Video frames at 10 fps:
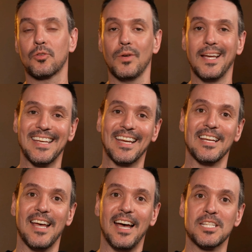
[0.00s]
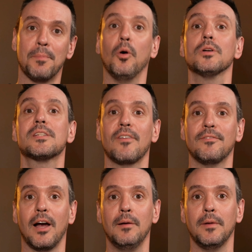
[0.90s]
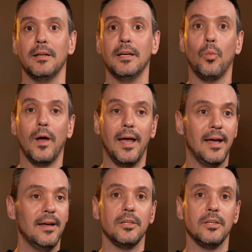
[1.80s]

creating a supportive environment where